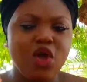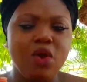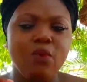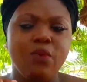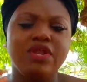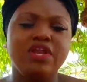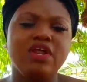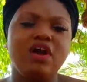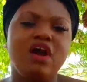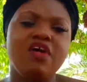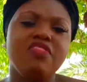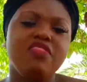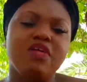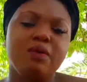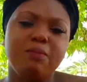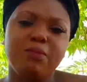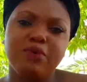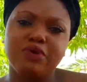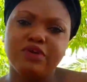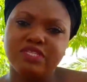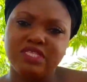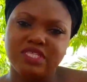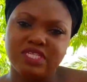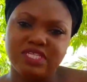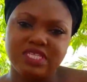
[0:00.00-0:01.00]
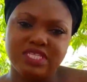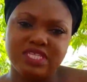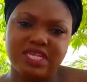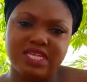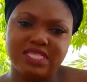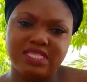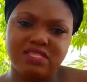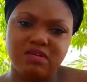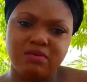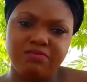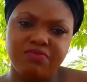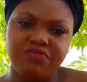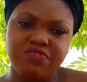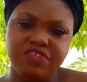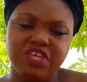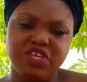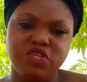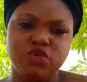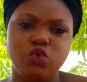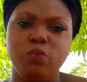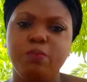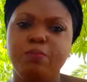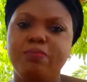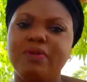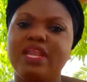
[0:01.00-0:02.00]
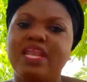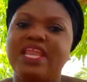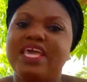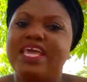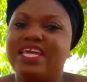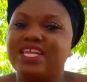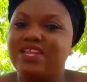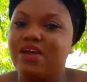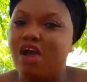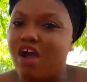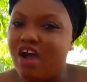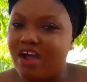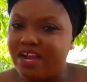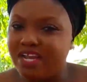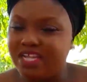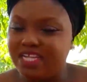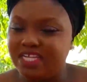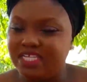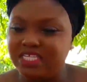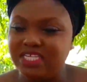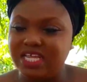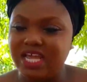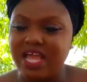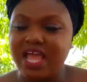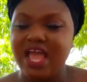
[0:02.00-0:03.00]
when other person said something, you played on it